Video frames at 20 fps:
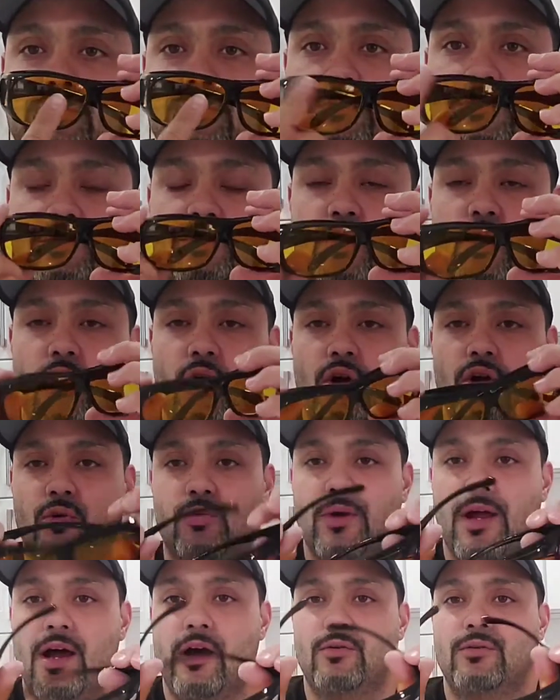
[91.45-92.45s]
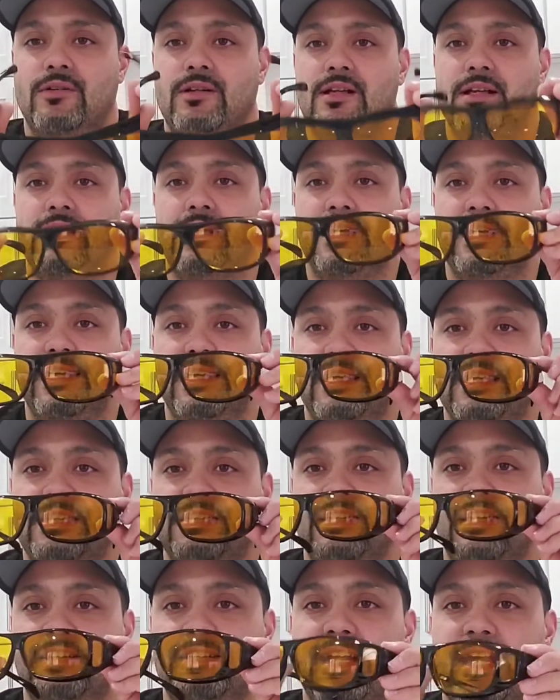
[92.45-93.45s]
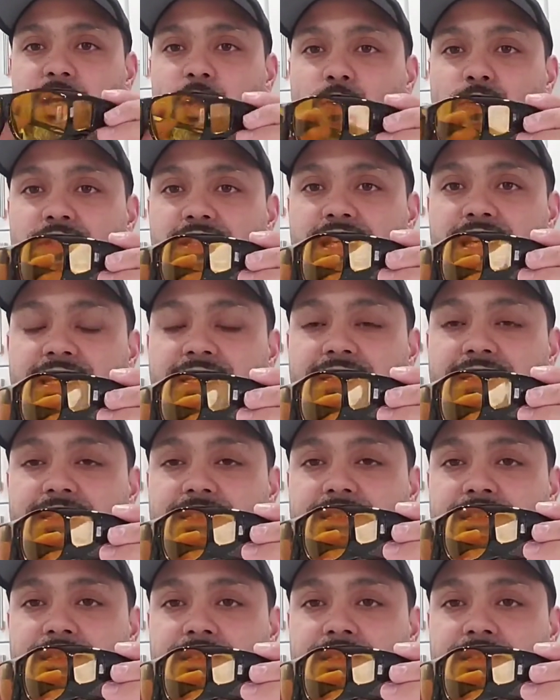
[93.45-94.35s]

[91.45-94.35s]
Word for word: It's all around. It is a yellow tint.